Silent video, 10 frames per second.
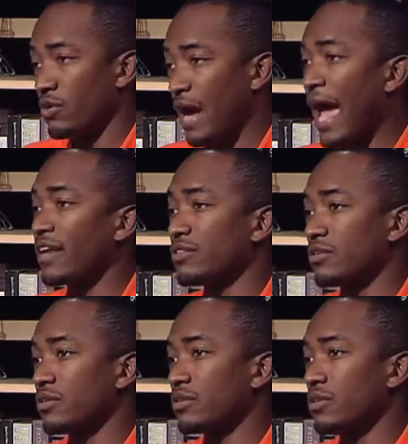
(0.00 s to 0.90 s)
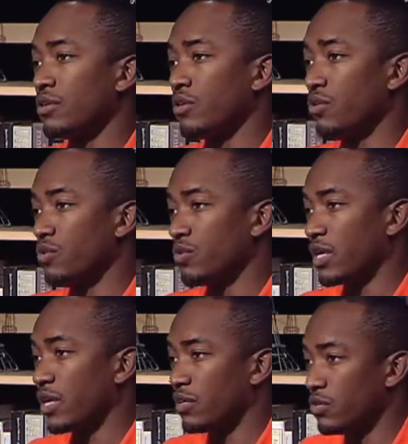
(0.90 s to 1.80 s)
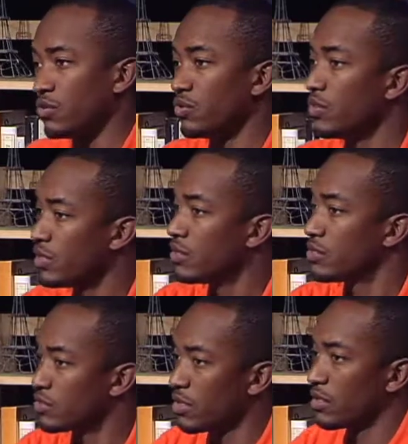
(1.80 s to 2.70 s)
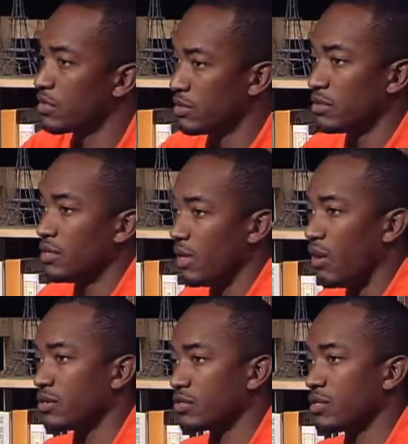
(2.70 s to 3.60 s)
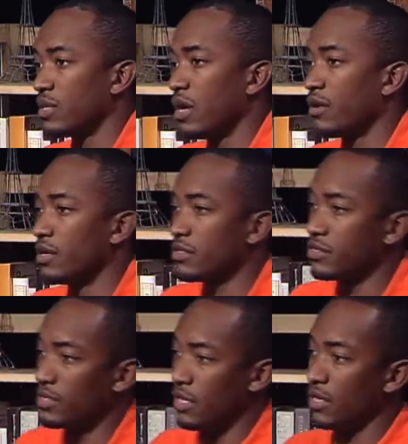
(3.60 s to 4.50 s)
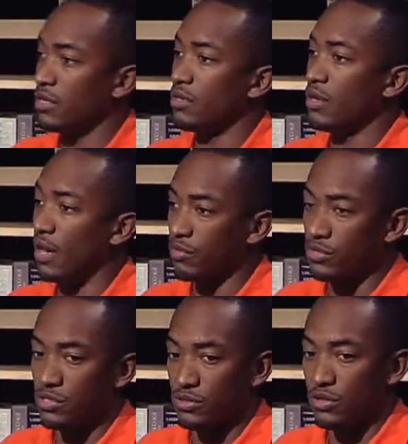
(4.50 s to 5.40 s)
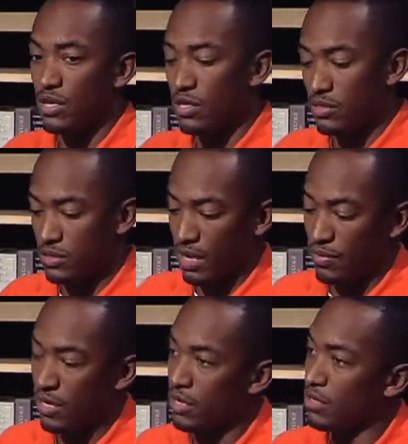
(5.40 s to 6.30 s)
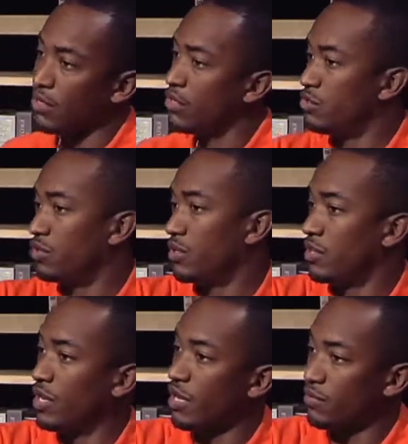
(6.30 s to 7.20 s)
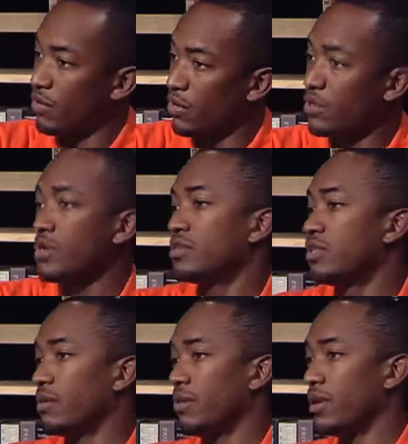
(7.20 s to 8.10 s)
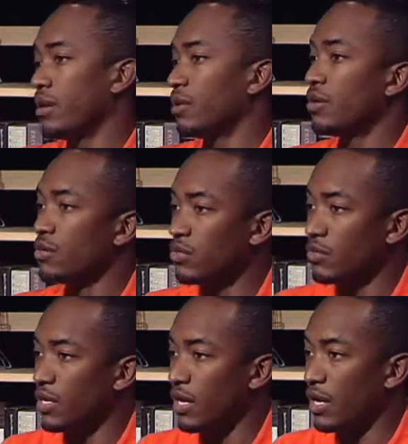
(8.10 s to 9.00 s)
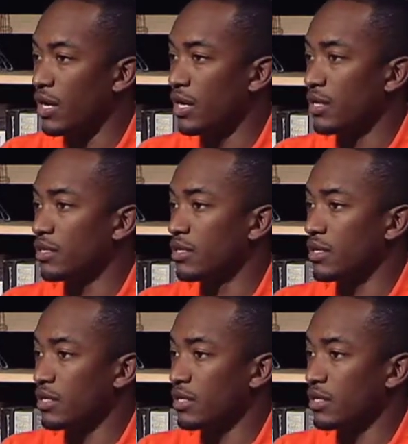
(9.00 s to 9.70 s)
actor who can do all certain areas, then you're able to step here, do the thug role, step here, do the